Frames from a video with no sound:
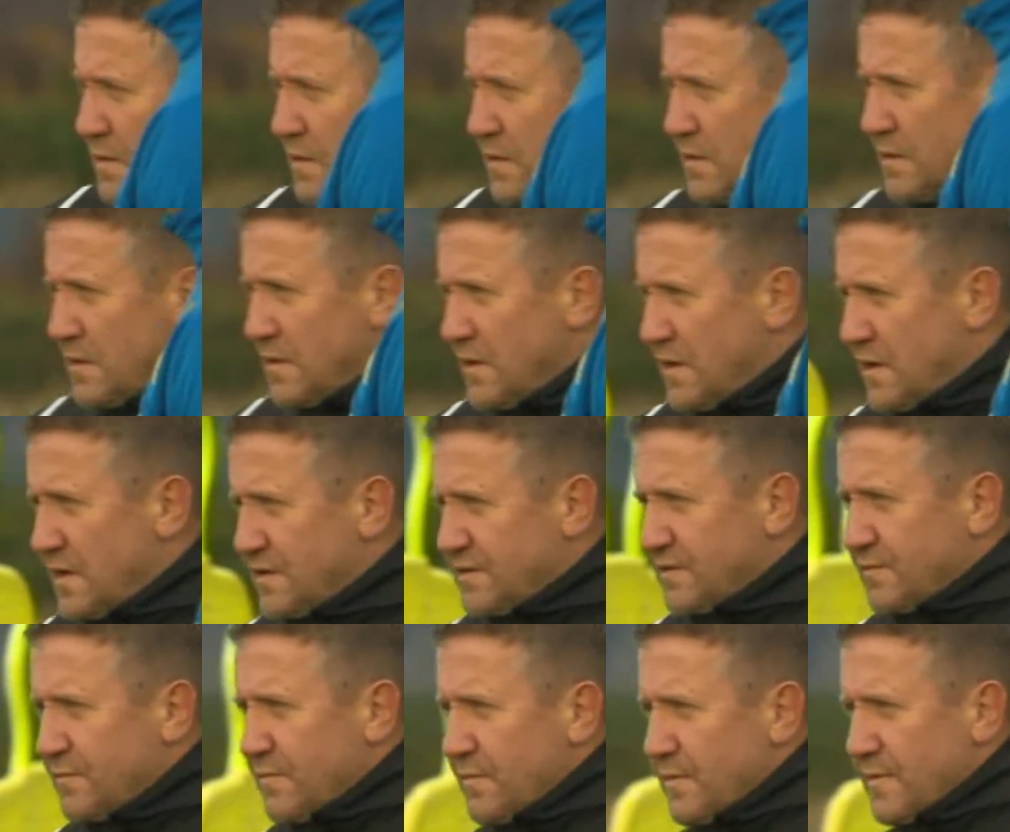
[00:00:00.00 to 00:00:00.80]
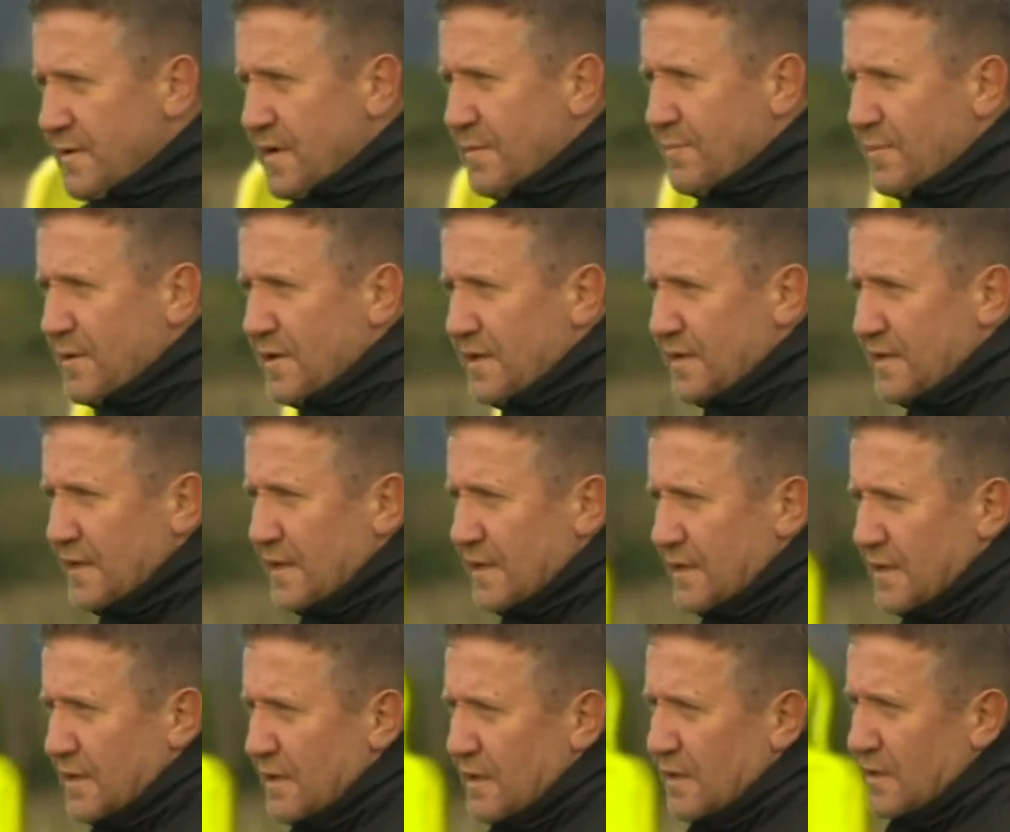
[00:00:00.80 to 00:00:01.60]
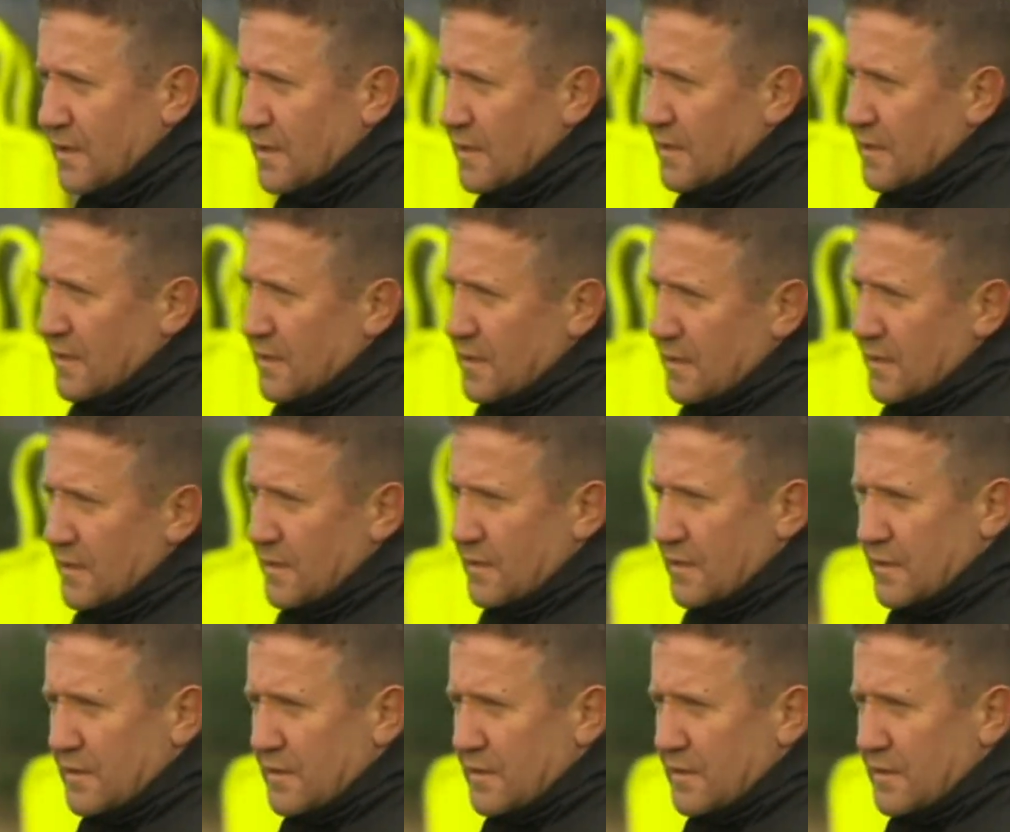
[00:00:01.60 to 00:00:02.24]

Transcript: coaches, we realised what players we had,